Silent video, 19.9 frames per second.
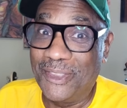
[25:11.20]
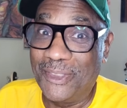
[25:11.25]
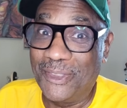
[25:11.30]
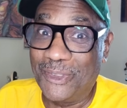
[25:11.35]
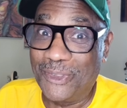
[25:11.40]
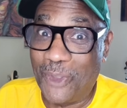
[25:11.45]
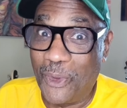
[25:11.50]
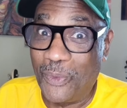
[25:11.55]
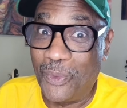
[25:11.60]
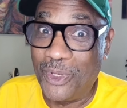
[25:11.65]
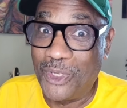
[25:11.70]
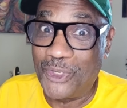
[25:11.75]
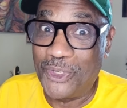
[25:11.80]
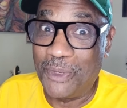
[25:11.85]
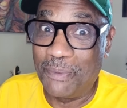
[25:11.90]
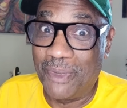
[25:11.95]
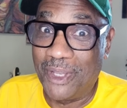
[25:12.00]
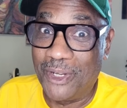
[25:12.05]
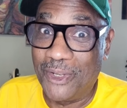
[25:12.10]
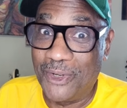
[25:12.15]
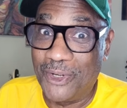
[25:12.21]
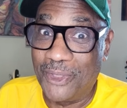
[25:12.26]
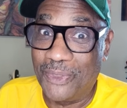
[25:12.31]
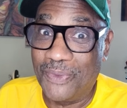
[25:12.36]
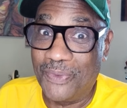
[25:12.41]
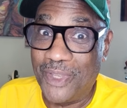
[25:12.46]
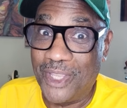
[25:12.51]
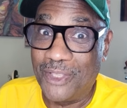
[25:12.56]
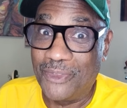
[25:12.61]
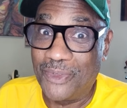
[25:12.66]
Don't waste your money on a
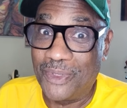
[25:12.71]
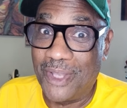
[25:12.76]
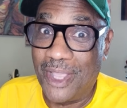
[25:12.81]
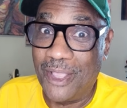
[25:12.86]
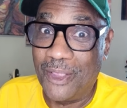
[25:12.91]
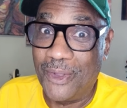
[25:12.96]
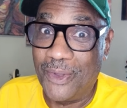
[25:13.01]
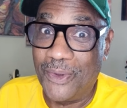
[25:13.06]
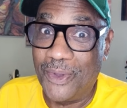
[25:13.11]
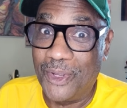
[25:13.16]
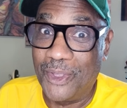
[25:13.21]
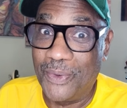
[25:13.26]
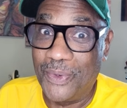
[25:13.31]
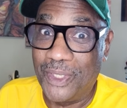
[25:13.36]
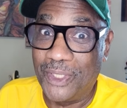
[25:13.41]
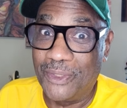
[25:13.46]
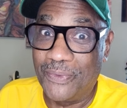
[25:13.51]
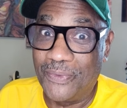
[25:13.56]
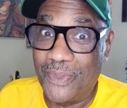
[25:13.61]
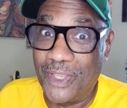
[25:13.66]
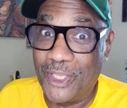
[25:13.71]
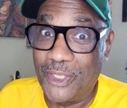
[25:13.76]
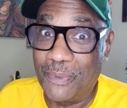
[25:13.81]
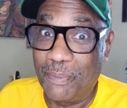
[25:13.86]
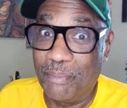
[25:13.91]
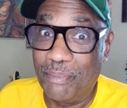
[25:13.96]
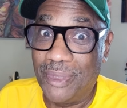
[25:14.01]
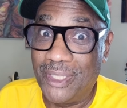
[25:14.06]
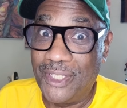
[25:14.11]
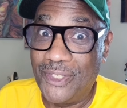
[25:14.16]
$300 audio interface.
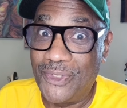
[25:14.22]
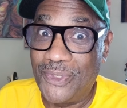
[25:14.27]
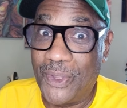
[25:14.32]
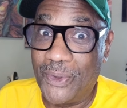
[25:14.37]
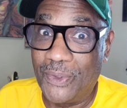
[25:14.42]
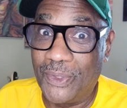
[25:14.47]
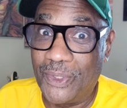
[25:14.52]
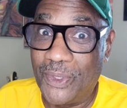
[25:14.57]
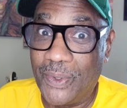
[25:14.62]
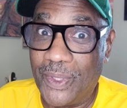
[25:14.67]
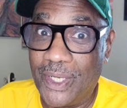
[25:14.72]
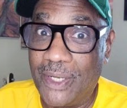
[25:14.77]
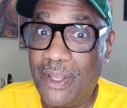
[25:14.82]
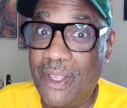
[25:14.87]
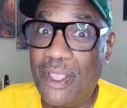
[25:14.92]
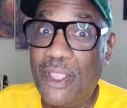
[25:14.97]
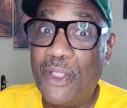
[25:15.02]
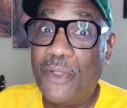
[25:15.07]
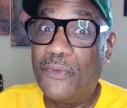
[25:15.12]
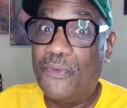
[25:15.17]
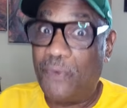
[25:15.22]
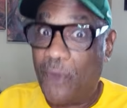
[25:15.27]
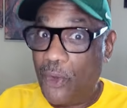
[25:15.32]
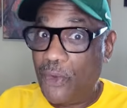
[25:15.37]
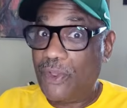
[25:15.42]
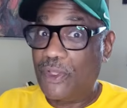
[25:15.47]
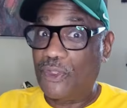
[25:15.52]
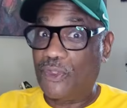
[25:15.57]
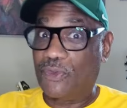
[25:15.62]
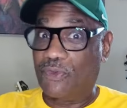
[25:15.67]
Please don't do it.
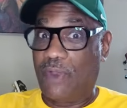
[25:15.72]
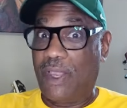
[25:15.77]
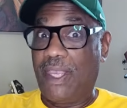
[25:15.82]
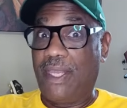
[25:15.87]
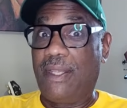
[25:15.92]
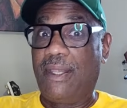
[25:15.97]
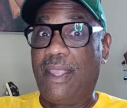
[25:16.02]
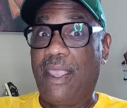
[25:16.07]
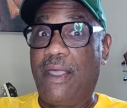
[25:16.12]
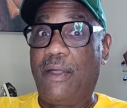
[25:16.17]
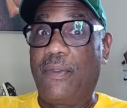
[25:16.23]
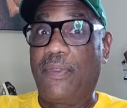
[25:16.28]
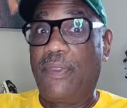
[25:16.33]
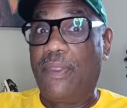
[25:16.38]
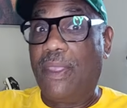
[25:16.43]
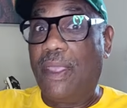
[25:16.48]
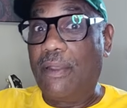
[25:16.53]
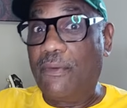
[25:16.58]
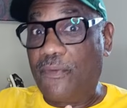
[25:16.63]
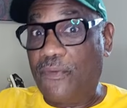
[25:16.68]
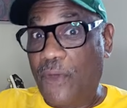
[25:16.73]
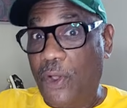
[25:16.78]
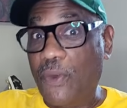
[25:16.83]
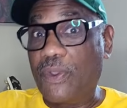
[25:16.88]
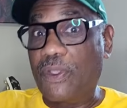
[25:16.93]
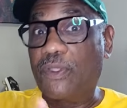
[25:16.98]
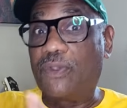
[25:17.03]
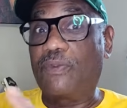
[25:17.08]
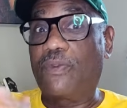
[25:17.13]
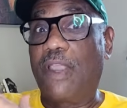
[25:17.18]
Focusrite now.
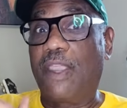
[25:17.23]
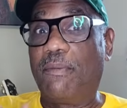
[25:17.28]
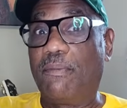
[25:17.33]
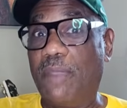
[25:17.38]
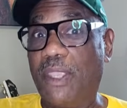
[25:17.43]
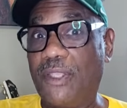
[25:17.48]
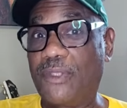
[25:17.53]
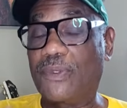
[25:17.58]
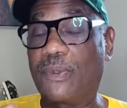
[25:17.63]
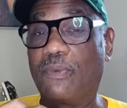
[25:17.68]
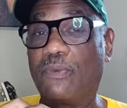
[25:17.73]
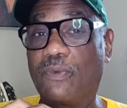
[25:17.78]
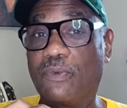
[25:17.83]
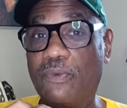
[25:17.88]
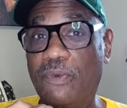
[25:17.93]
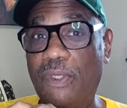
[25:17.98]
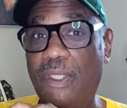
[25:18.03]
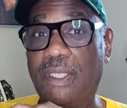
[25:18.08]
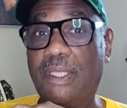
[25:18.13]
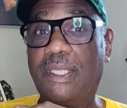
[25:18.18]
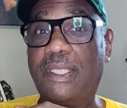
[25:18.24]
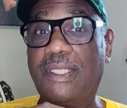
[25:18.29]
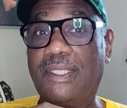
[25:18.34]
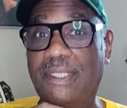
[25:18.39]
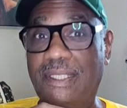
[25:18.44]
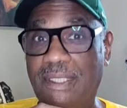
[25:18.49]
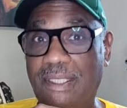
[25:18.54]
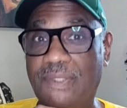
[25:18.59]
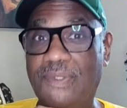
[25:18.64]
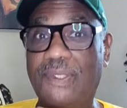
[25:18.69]
Focusrite makes some really
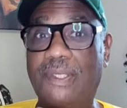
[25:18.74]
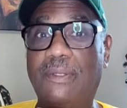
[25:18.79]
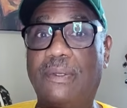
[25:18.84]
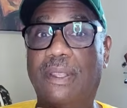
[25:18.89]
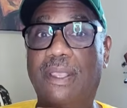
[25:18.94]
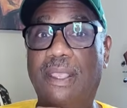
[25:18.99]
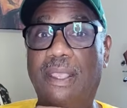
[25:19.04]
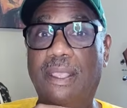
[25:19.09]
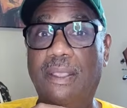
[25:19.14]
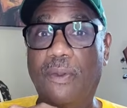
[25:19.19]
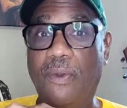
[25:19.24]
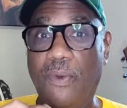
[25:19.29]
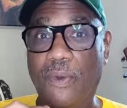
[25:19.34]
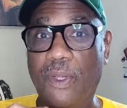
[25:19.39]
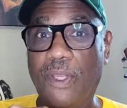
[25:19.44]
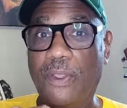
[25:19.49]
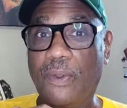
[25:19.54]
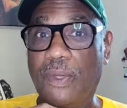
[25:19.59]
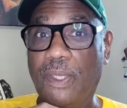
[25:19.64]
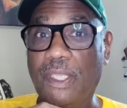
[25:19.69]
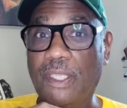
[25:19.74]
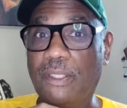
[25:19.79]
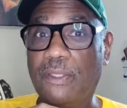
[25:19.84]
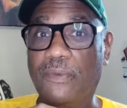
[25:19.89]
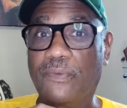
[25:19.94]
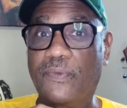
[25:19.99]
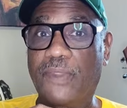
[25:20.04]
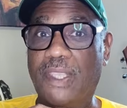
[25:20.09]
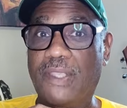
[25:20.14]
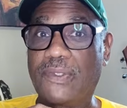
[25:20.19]
decent audio
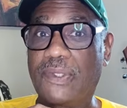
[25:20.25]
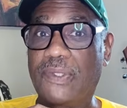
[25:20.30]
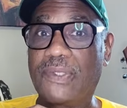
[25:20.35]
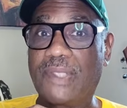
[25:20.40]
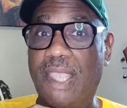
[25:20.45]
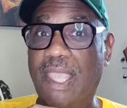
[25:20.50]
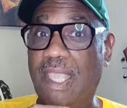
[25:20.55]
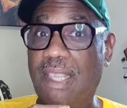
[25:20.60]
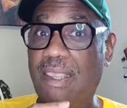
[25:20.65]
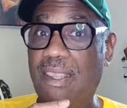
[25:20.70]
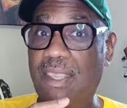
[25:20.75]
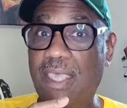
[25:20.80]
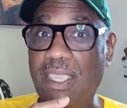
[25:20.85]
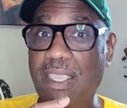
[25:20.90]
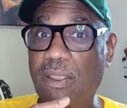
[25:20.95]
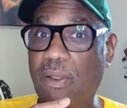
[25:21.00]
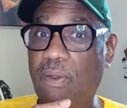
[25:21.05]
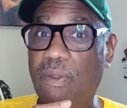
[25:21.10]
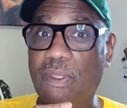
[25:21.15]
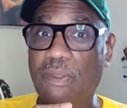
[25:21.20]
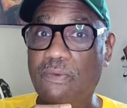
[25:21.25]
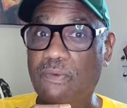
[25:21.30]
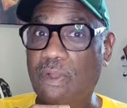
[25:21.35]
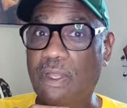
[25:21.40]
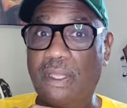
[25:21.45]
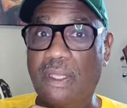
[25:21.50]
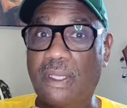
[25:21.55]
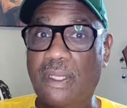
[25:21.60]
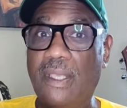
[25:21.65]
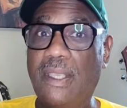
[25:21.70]
interfaces, and they only
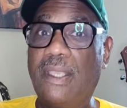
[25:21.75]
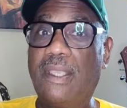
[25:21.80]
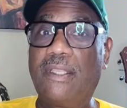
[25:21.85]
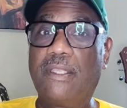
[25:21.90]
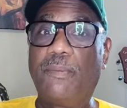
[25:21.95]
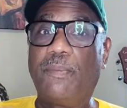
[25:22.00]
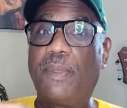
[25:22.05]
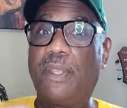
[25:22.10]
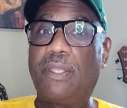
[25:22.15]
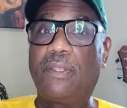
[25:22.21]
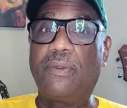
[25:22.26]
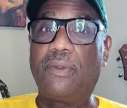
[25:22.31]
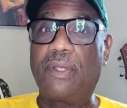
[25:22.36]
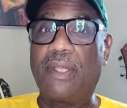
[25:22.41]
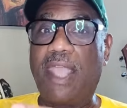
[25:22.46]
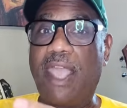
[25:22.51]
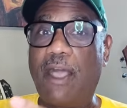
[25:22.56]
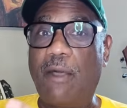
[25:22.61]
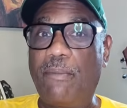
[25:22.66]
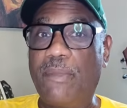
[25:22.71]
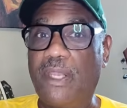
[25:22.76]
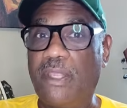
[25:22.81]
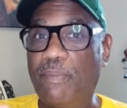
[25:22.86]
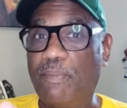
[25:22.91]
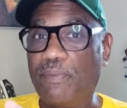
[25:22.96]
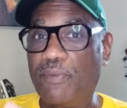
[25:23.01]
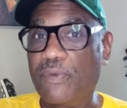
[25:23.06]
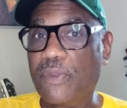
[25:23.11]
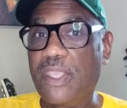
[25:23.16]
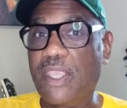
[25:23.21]
run, depending on how many
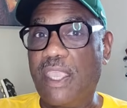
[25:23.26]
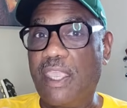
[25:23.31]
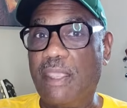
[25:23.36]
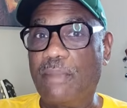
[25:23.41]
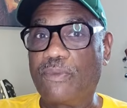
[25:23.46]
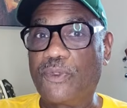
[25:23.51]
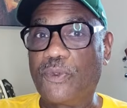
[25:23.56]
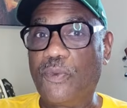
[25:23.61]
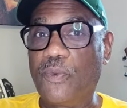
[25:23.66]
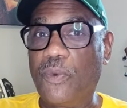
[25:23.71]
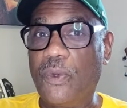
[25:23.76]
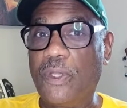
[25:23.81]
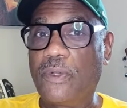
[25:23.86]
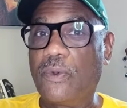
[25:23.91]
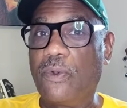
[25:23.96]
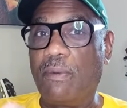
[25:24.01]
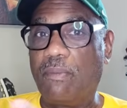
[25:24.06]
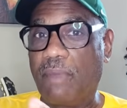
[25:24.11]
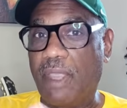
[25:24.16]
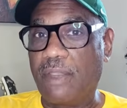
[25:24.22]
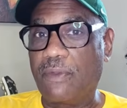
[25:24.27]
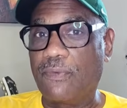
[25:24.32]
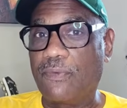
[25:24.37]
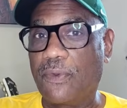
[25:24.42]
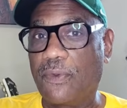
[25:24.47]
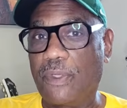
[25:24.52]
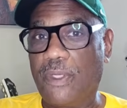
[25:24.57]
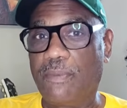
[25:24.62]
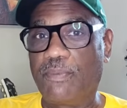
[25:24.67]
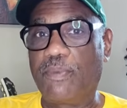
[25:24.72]
preamps you want or
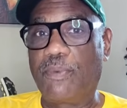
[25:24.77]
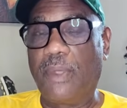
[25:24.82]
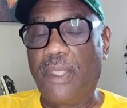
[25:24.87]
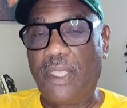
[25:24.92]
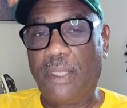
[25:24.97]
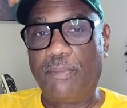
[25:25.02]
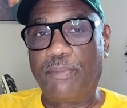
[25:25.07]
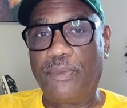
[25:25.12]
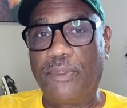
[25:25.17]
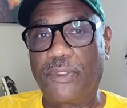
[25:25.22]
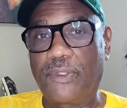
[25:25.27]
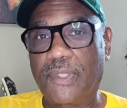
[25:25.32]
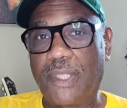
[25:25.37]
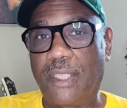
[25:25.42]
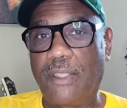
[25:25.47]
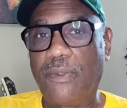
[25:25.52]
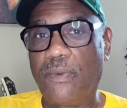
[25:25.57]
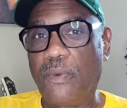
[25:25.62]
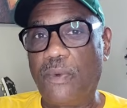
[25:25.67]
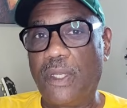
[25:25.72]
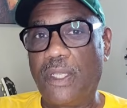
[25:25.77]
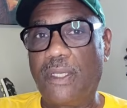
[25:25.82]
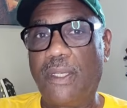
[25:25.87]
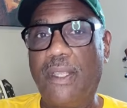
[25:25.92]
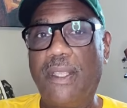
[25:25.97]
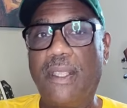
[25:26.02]
microphone inputs that you want,